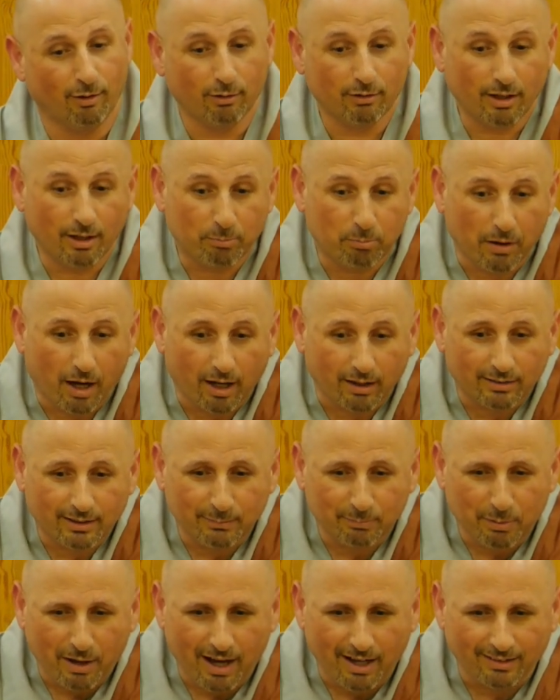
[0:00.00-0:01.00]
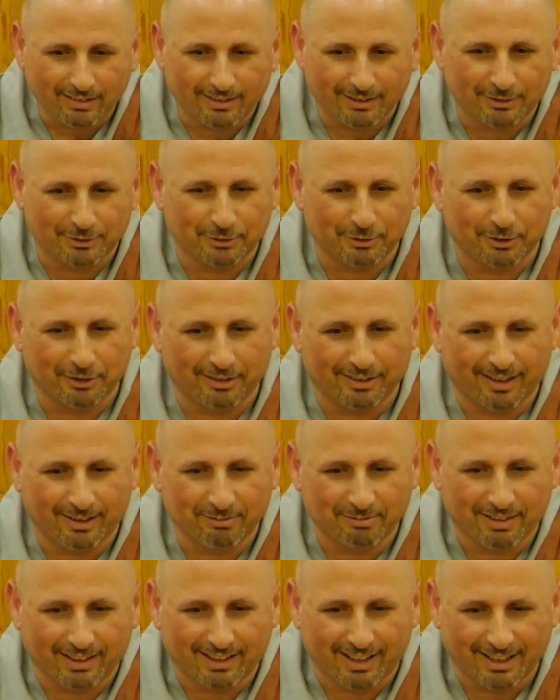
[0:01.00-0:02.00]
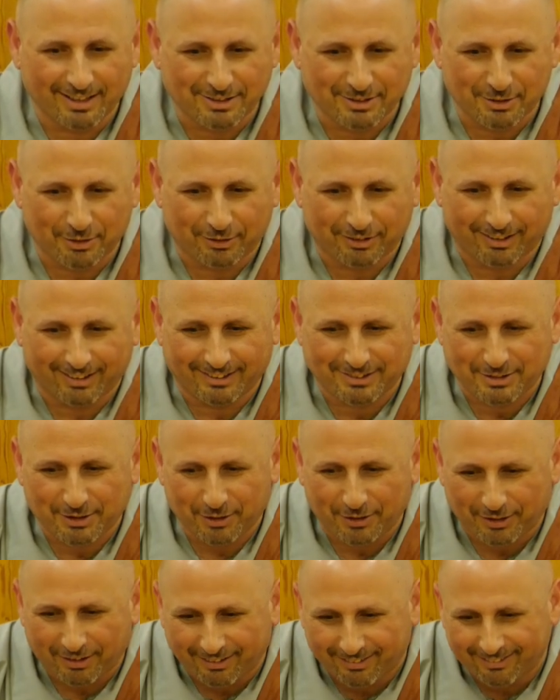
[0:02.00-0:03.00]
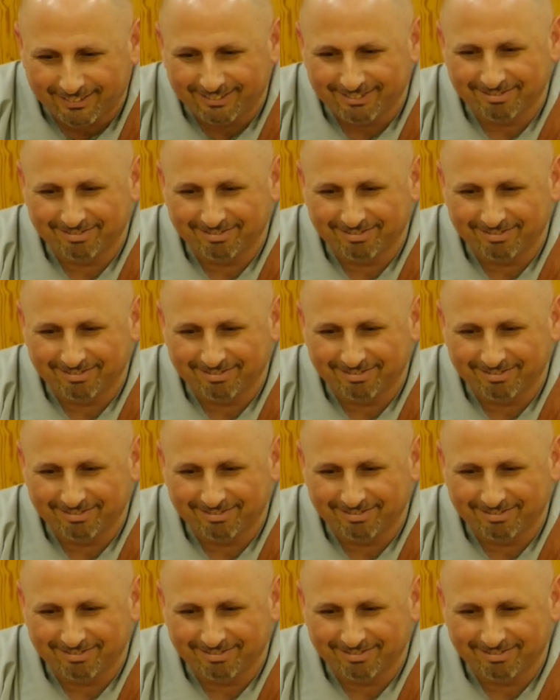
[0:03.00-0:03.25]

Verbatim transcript: okay, party, party, you know, I'm the guest owner, so